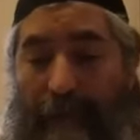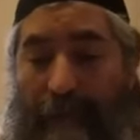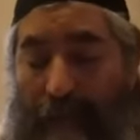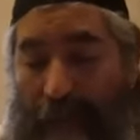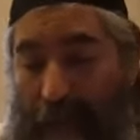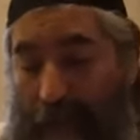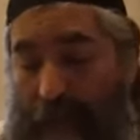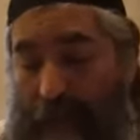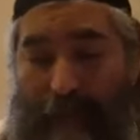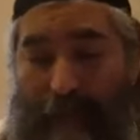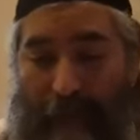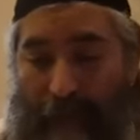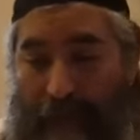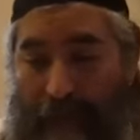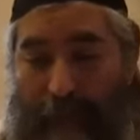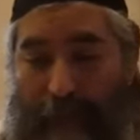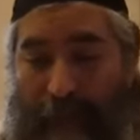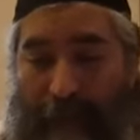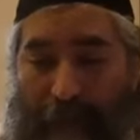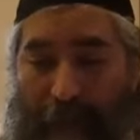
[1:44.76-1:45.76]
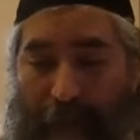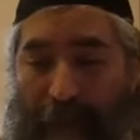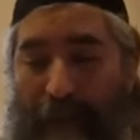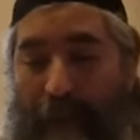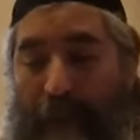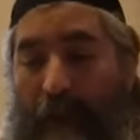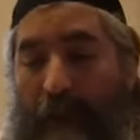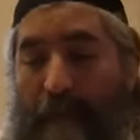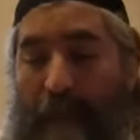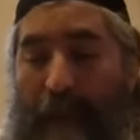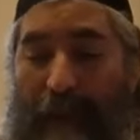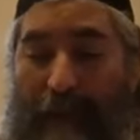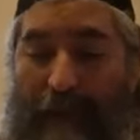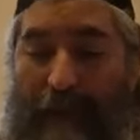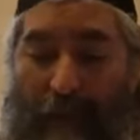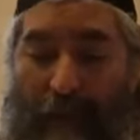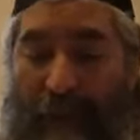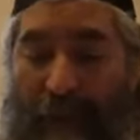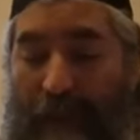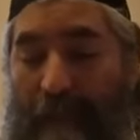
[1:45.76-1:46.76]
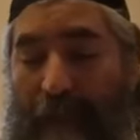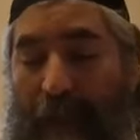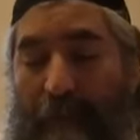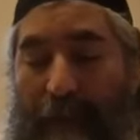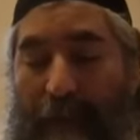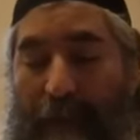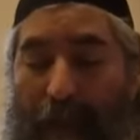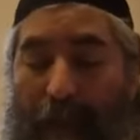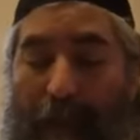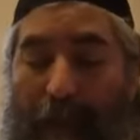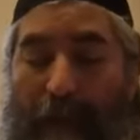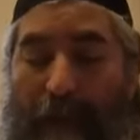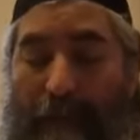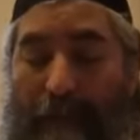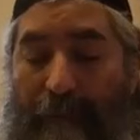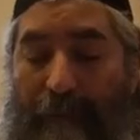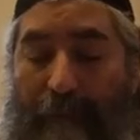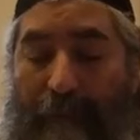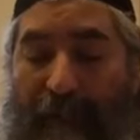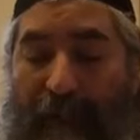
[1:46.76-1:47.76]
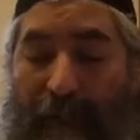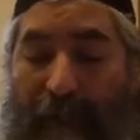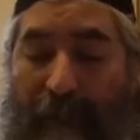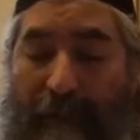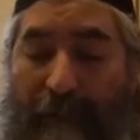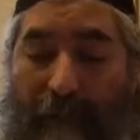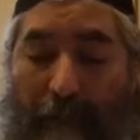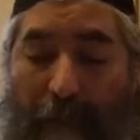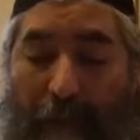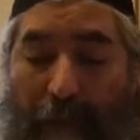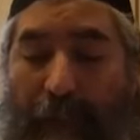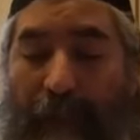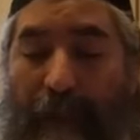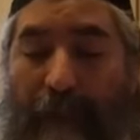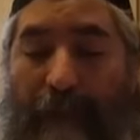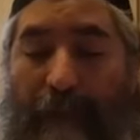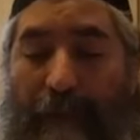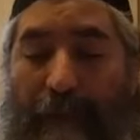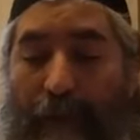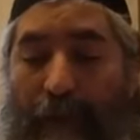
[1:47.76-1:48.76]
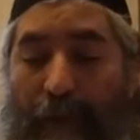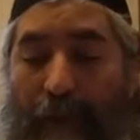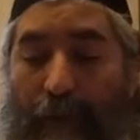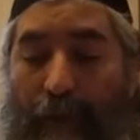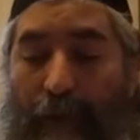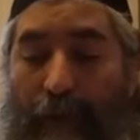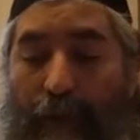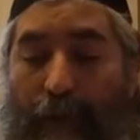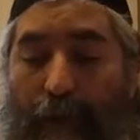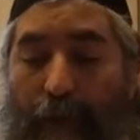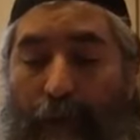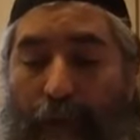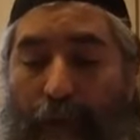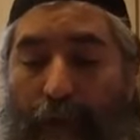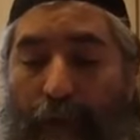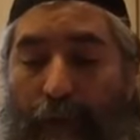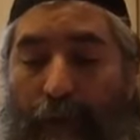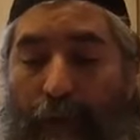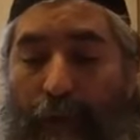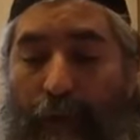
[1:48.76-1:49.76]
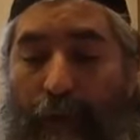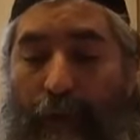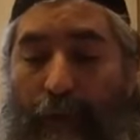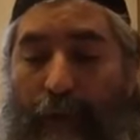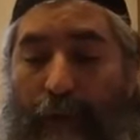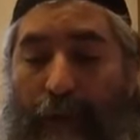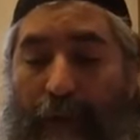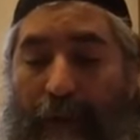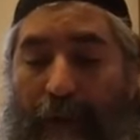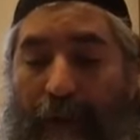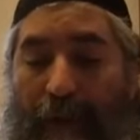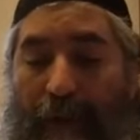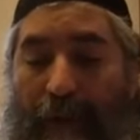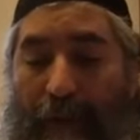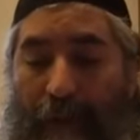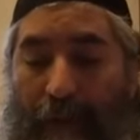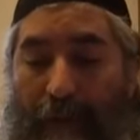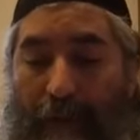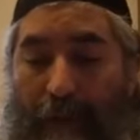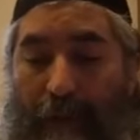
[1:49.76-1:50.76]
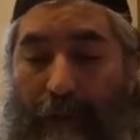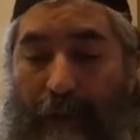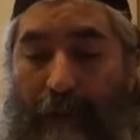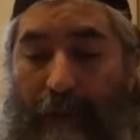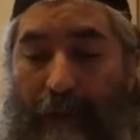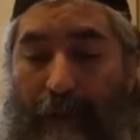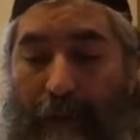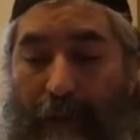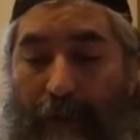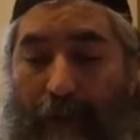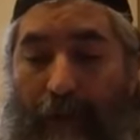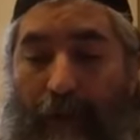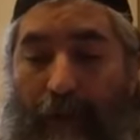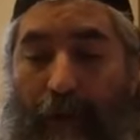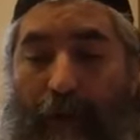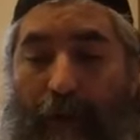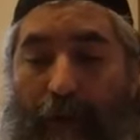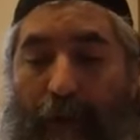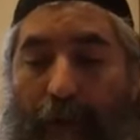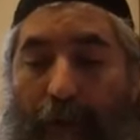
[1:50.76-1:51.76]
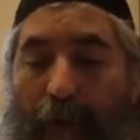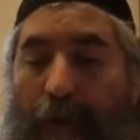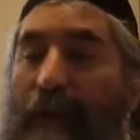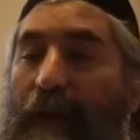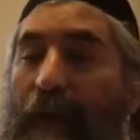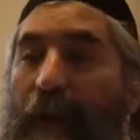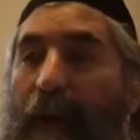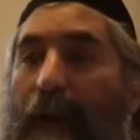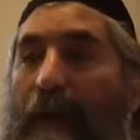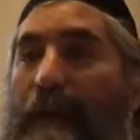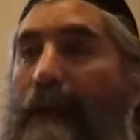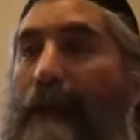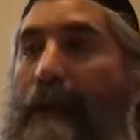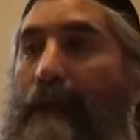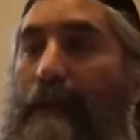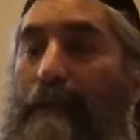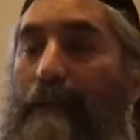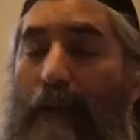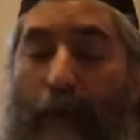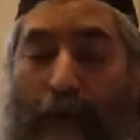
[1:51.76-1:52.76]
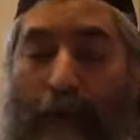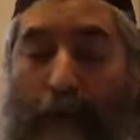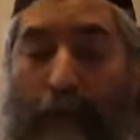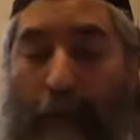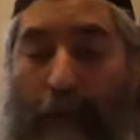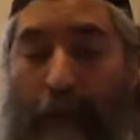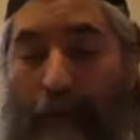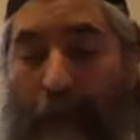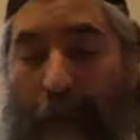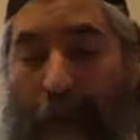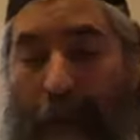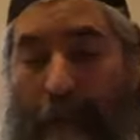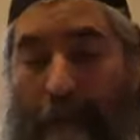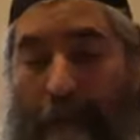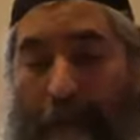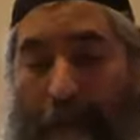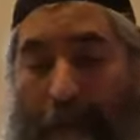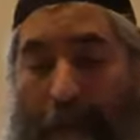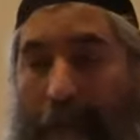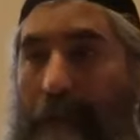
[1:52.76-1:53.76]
right? Just so that it, my Dodi, my beloved, is compared to the deer. O Leofer Ayalim, or to the ram.